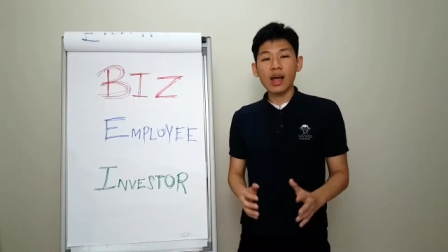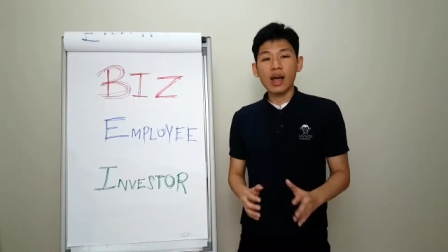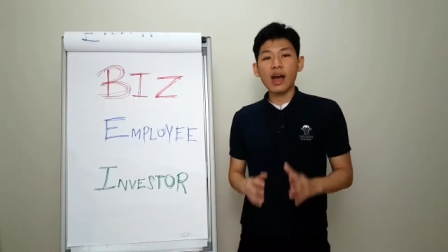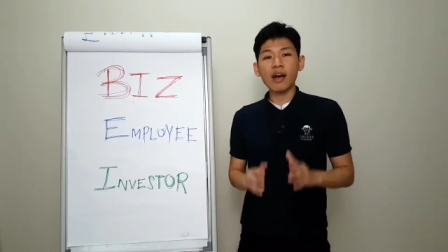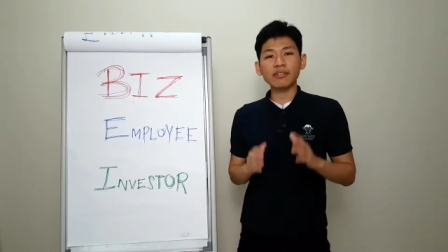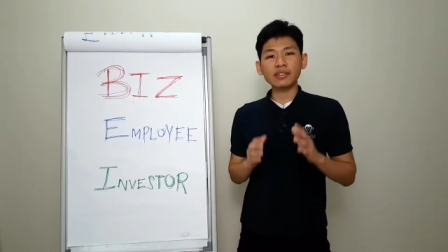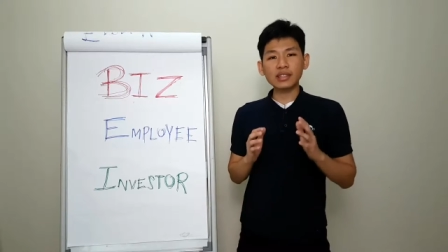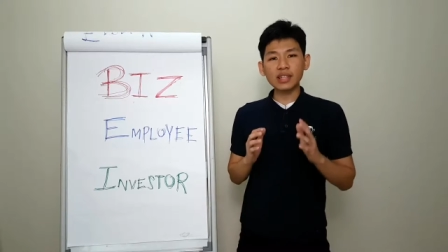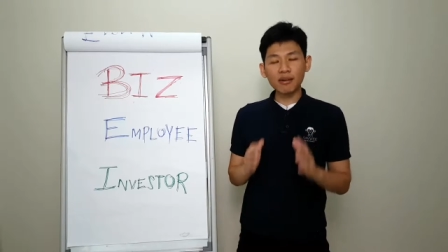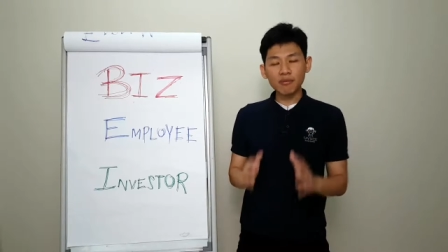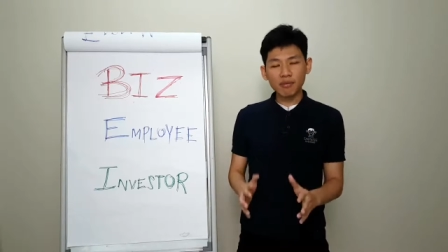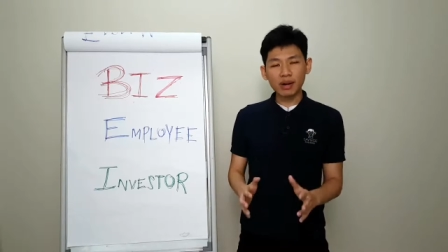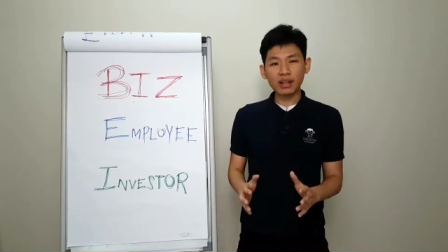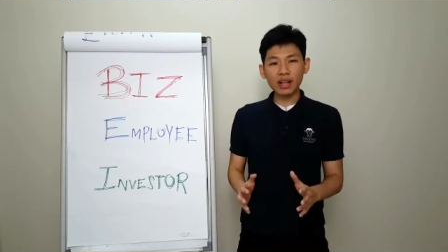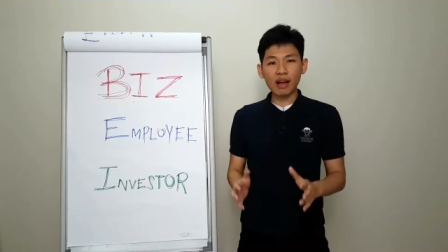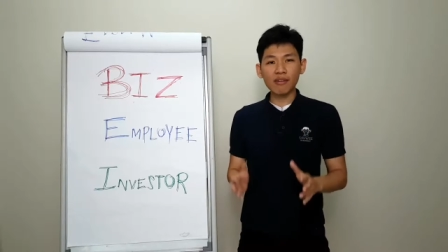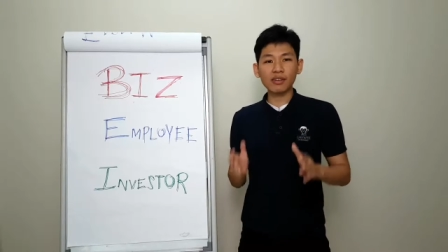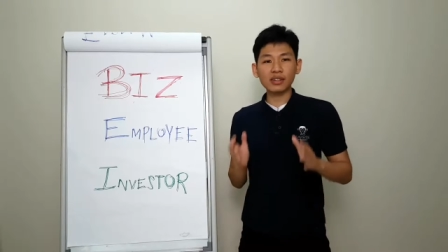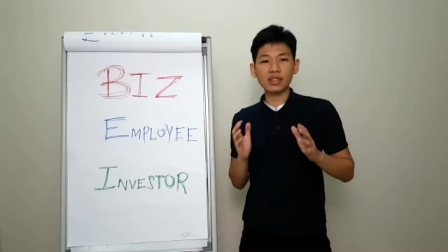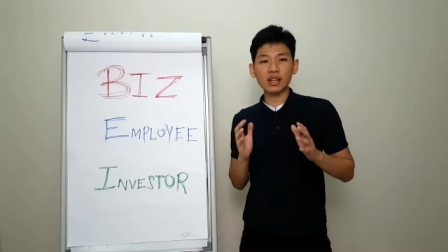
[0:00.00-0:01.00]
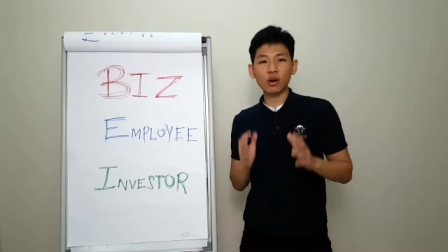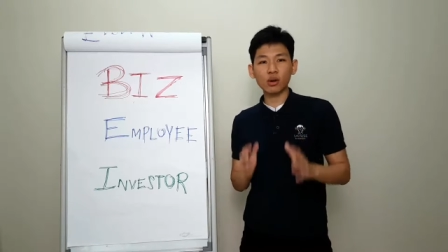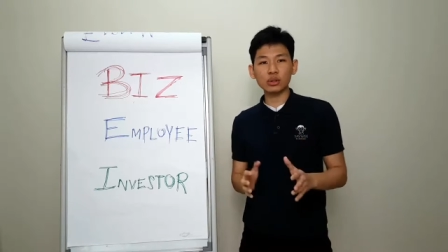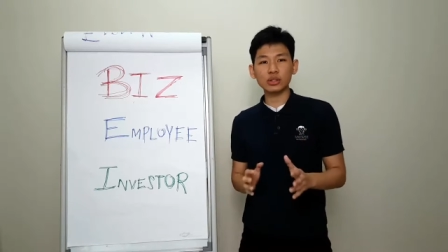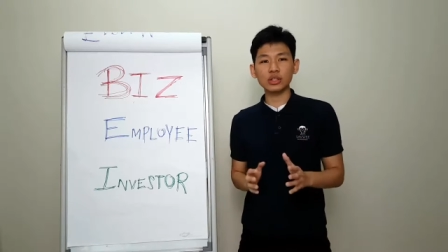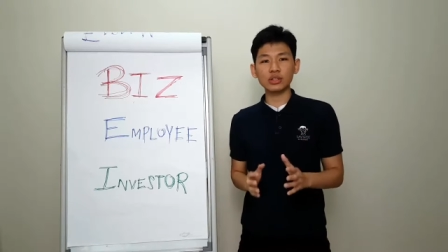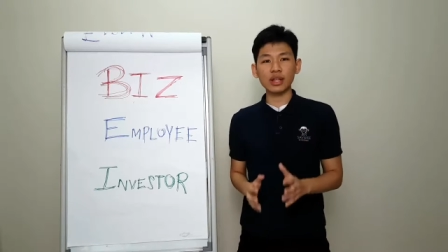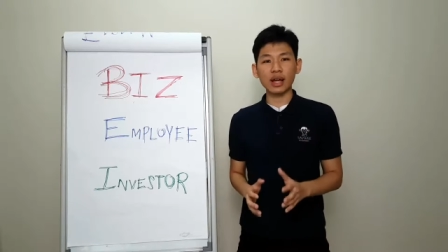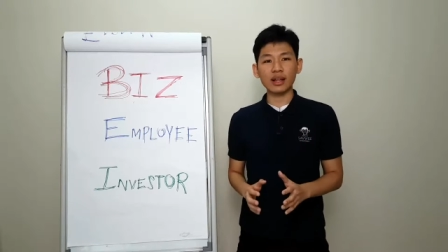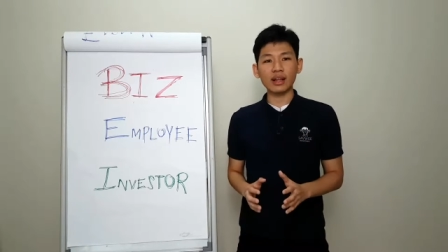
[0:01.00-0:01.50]
have someone ever
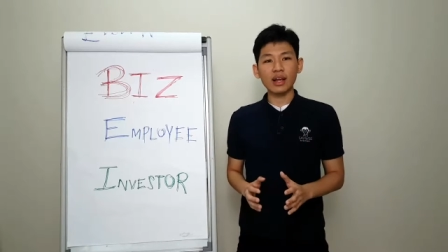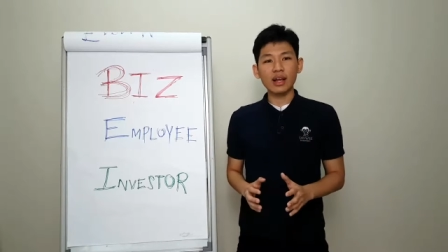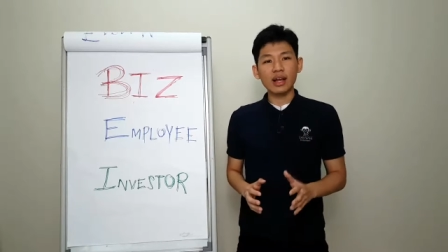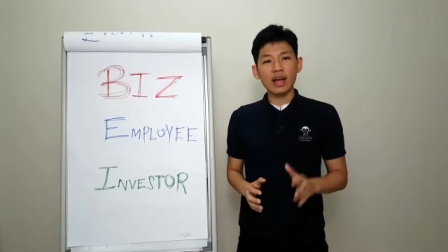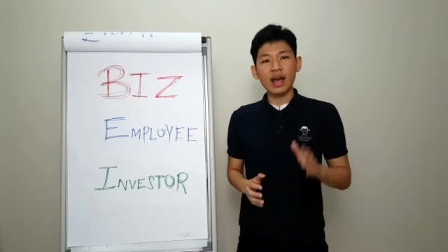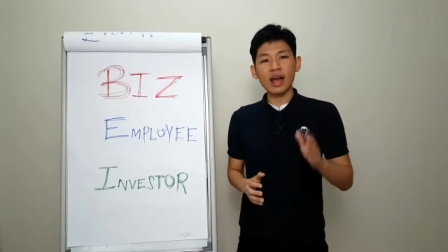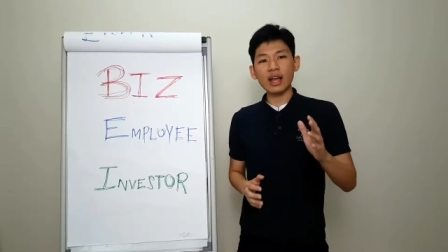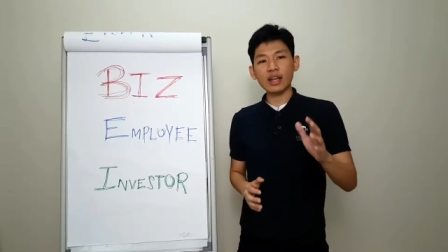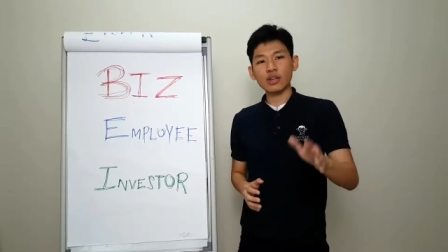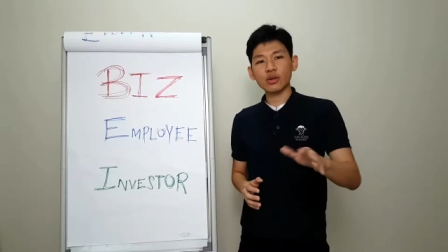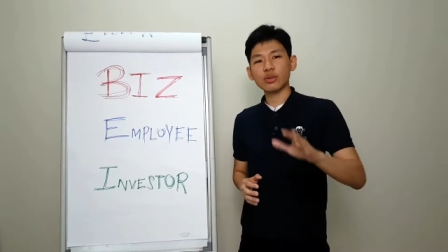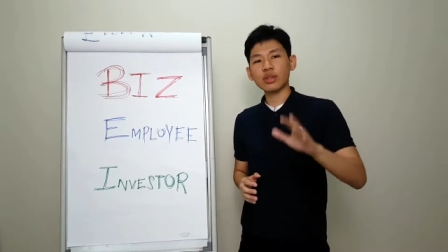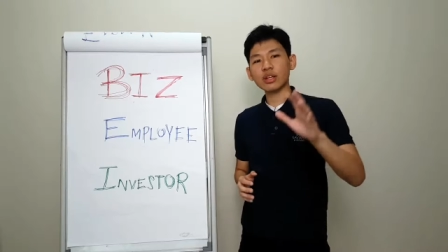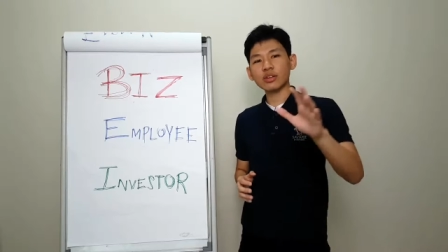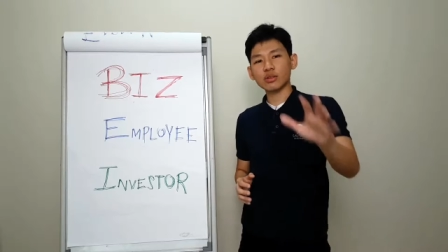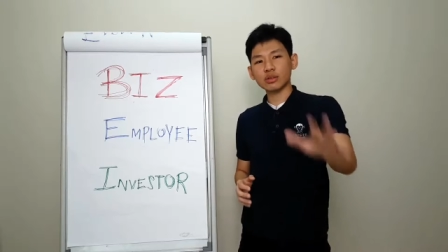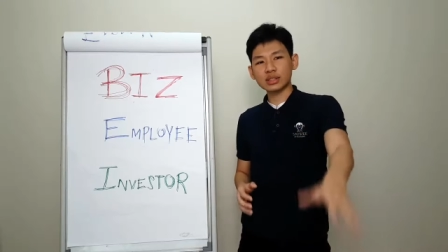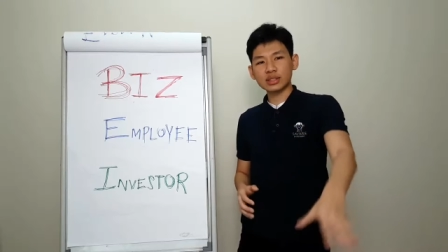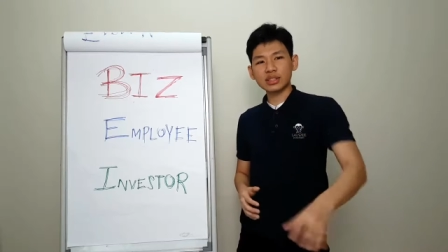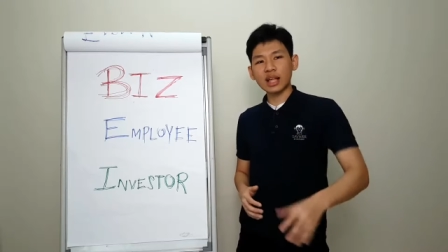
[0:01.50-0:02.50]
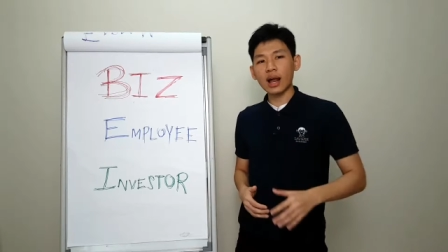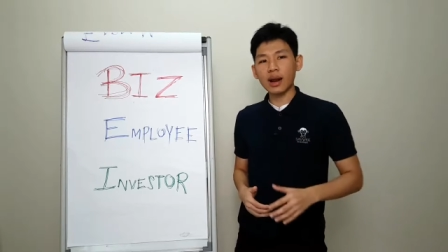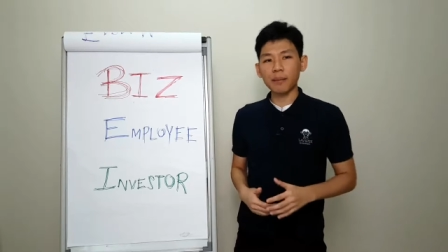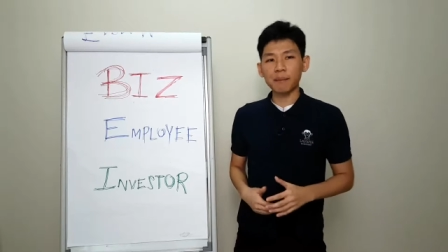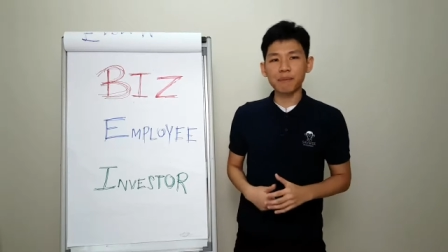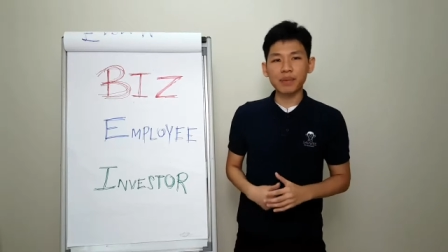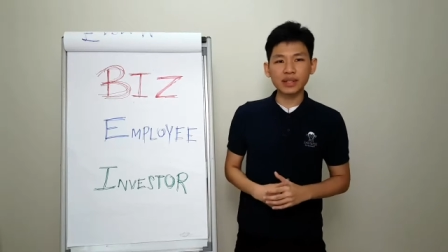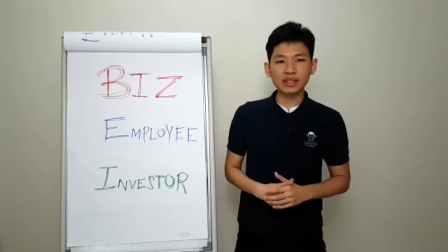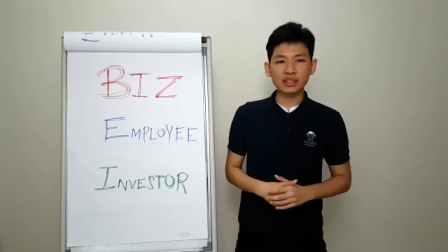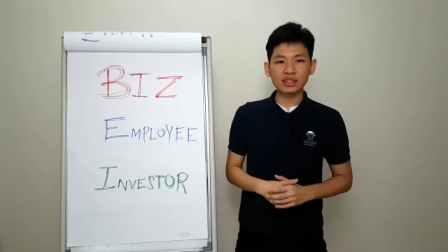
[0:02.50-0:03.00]
told you that, hey, you need to start
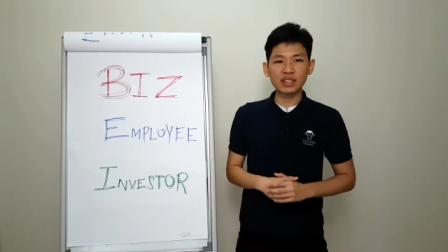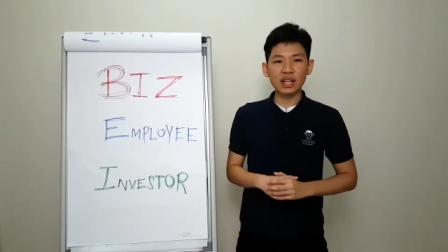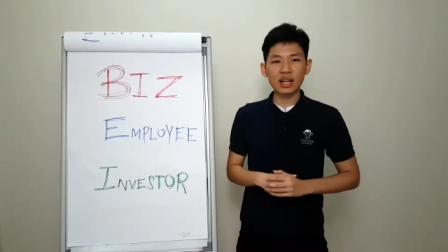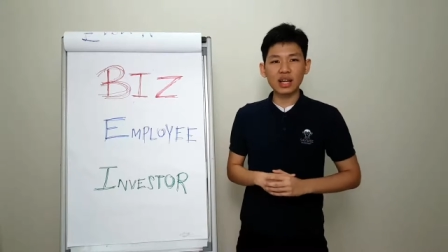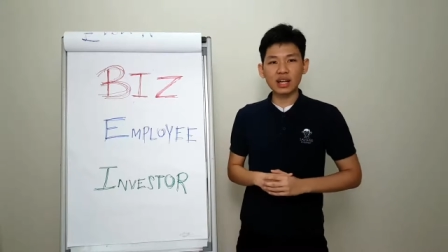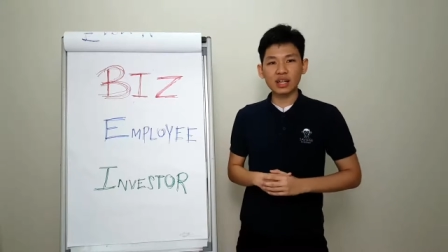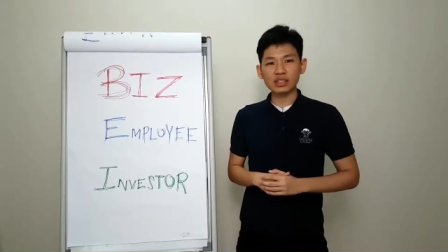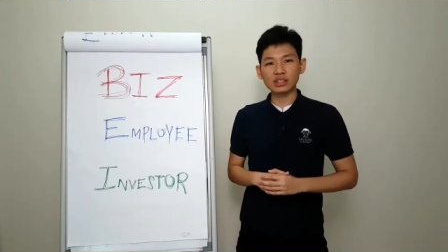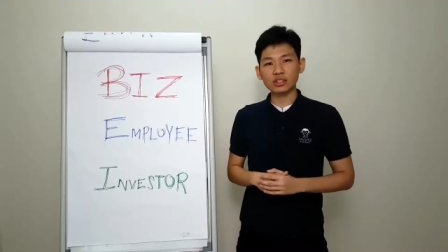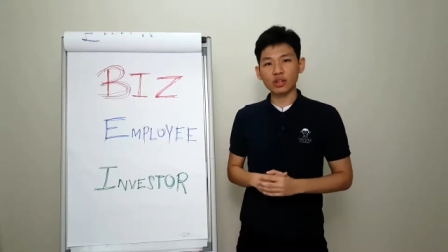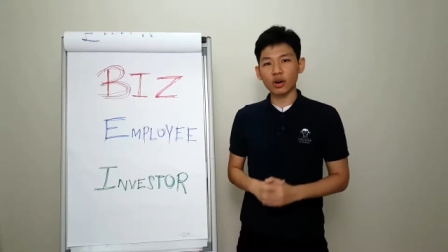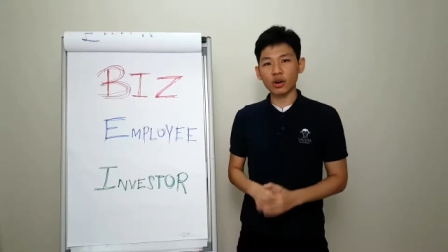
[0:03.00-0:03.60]
a business,